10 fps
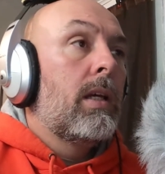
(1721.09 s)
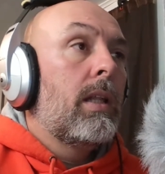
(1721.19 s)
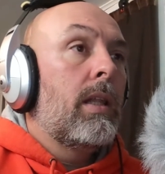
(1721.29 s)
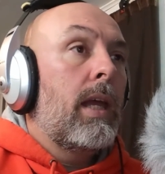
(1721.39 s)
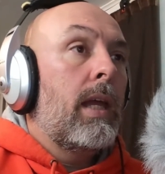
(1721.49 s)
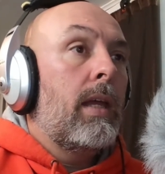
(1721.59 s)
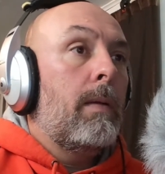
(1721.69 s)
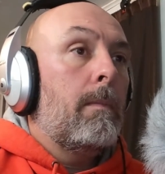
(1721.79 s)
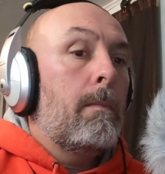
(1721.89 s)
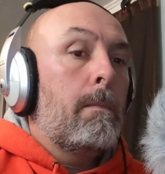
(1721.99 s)

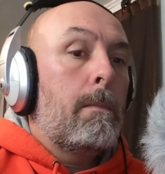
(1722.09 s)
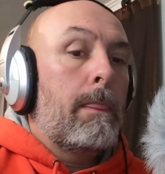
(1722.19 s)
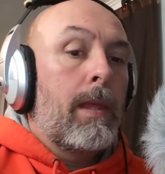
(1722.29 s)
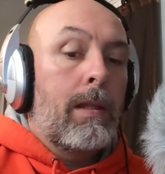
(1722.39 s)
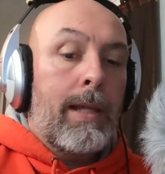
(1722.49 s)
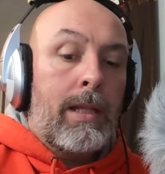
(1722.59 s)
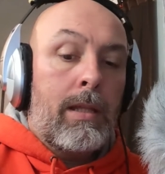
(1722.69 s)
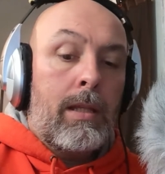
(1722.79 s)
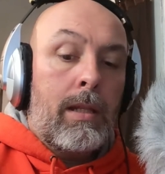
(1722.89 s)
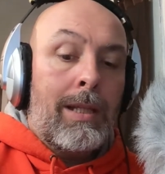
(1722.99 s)
They let
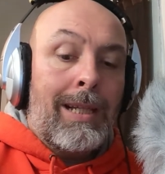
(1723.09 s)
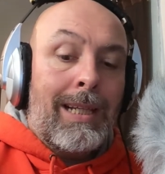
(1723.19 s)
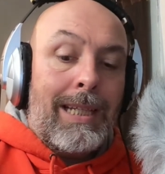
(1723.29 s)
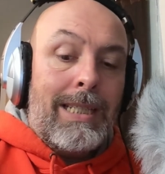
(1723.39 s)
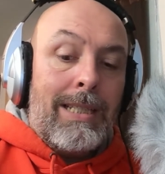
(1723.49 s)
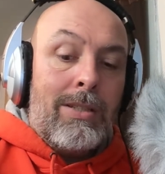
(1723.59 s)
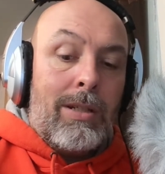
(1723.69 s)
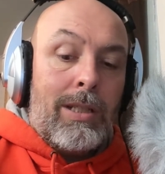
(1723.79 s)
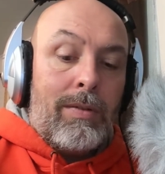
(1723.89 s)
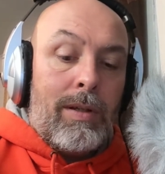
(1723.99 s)
the leases on
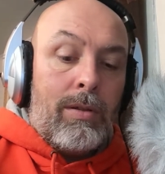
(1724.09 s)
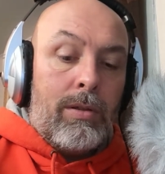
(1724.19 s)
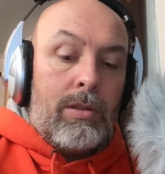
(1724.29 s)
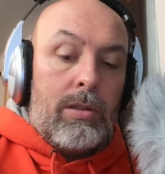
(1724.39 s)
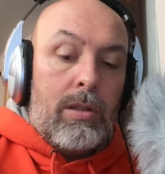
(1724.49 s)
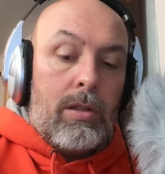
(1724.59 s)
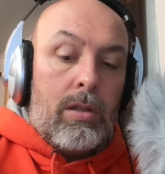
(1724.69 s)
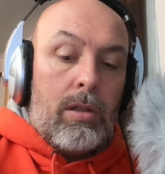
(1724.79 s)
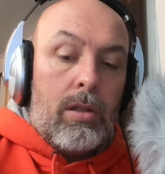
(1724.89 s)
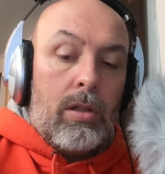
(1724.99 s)
these vehicles
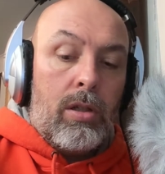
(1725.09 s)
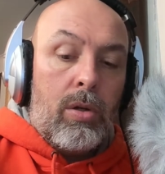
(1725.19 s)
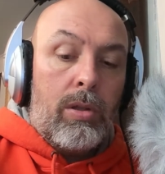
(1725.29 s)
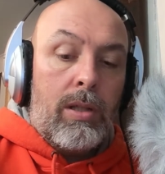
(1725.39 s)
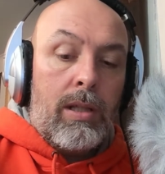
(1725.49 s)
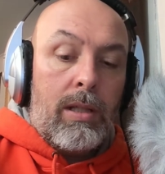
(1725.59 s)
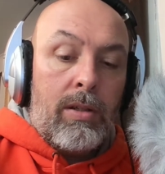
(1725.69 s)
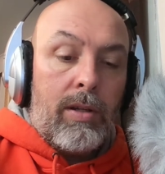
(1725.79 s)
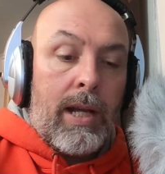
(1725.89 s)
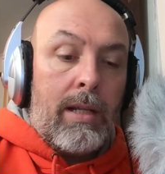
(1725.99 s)
go to
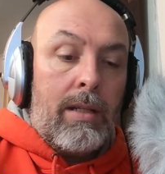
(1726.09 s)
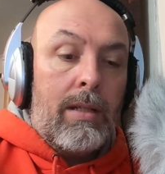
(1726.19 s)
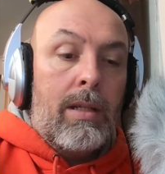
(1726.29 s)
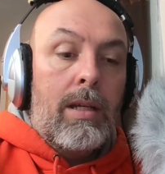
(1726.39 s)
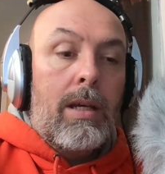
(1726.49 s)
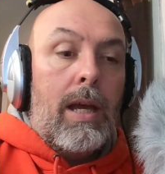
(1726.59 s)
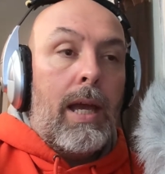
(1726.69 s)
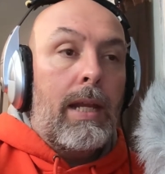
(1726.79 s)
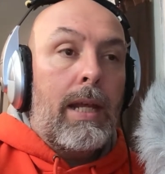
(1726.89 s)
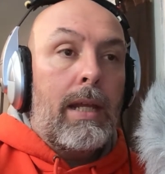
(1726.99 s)
their end,
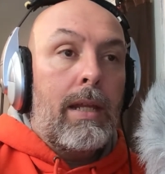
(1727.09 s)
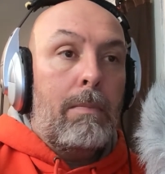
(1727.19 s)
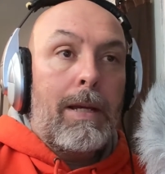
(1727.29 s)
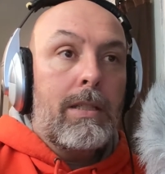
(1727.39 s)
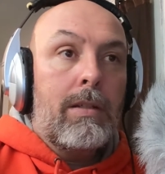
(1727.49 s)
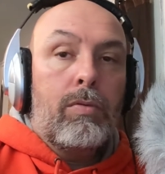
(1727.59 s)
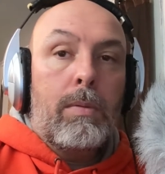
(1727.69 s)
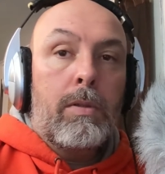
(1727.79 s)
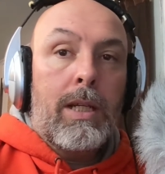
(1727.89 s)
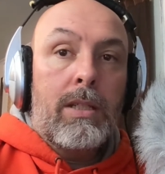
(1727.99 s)
and then they basically
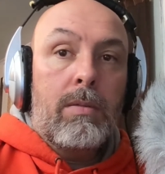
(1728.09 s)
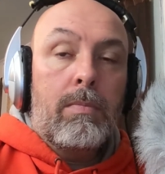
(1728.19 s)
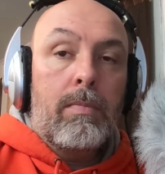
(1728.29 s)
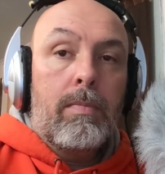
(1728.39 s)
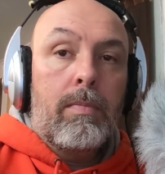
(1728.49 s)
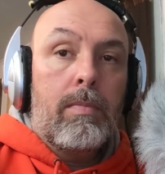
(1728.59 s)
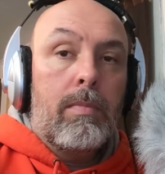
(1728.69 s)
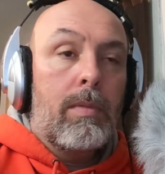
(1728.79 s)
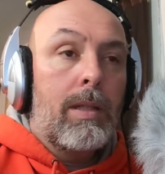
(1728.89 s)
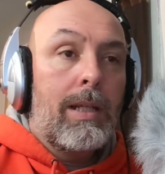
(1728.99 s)
repossessed them.
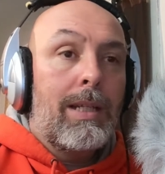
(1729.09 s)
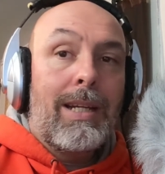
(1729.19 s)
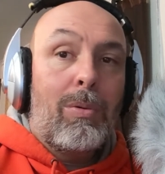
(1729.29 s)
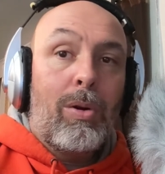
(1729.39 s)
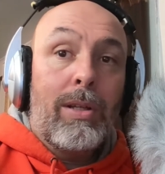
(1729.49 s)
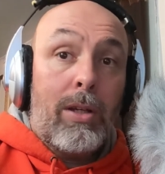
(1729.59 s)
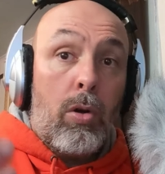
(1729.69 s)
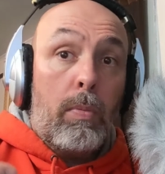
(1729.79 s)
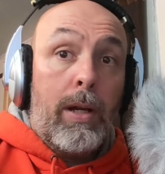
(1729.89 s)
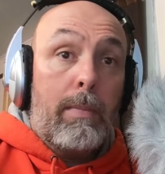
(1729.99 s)
They weren't like,
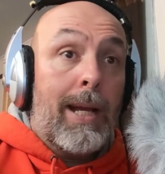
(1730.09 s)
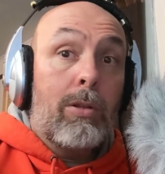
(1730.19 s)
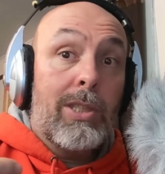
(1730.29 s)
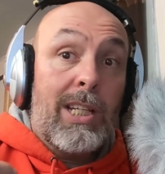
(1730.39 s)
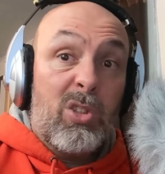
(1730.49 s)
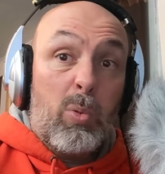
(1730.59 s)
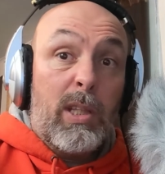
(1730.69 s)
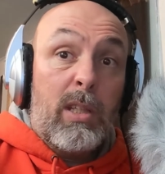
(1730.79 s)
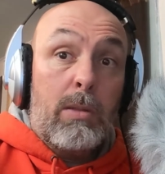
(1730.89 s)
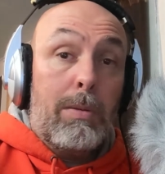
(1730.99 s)
"Oh, bring it back to us." They just went
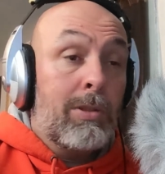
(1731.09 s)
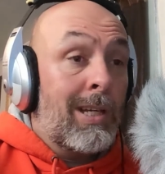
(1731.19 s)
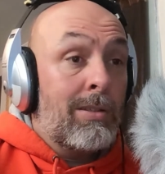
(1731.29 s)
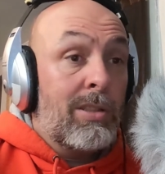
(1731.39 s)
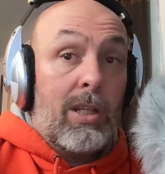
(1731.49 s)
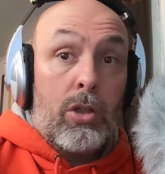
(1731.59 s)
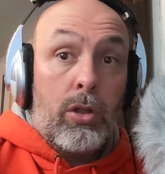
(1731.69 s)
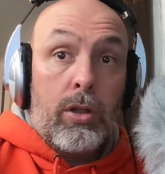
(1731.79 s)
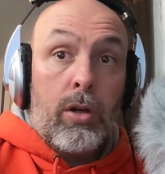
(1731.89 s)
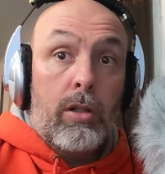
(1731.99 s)
to these people's houses and
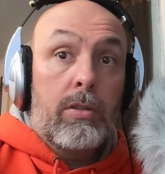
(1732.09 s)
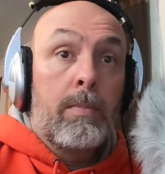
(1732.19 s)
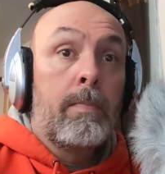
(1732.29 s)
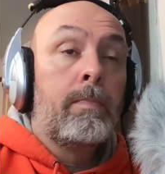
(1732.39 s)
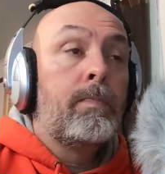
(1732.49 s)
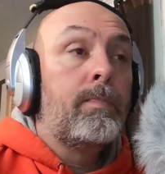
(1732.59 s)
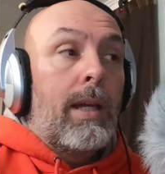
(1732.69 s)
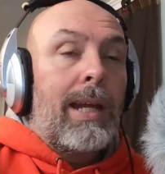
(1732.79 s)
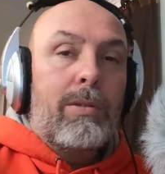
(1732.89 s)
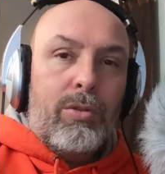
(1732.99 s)
took the cars.
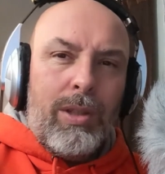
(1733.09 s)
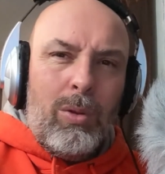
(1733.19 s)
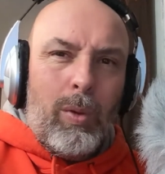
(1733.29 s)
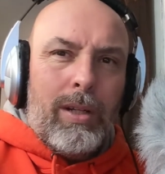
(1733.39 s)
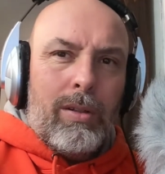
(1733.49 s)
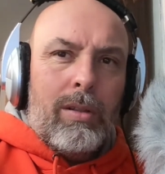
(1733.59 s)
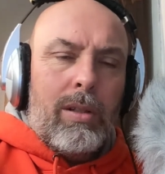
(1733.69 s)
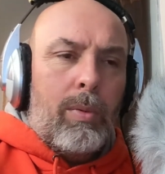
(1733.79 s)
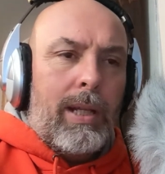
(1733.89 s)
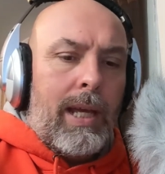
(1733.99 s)
And it was really weird
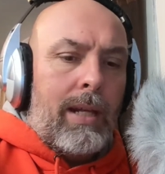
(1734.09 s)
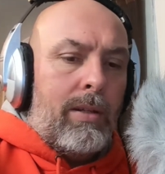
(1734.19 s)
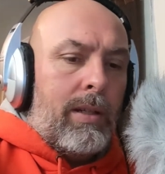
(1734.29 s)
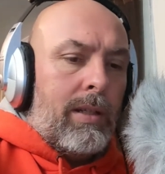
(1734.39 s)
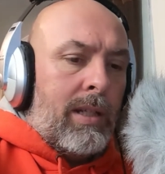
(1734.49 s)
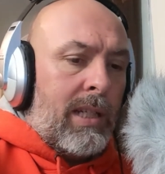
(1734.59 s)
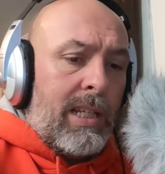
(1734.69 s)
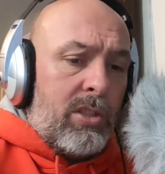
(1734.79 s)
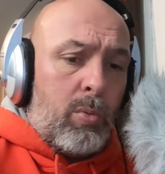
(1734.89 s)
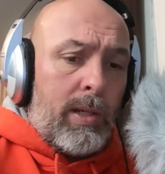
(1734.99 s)
the way they handled it. Like, they
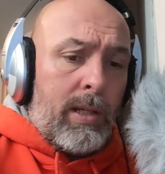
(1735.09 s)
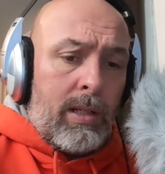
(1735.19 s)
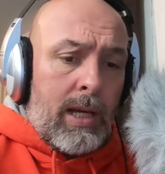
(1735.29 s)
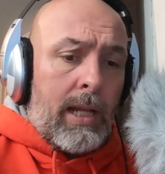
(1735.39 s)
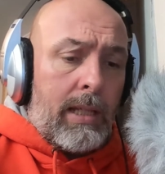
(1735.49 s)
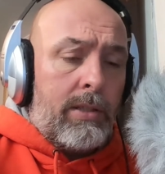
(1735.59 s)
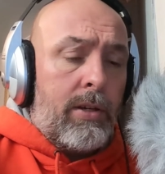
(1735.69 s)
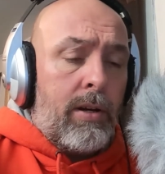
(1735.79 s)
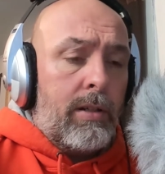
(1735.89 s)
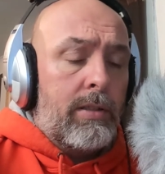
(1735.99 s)
just went and got these
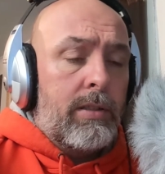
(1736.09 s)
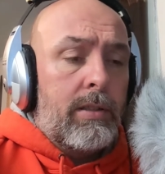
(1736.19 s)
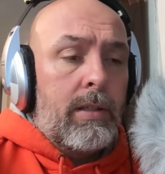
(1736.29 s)
cars.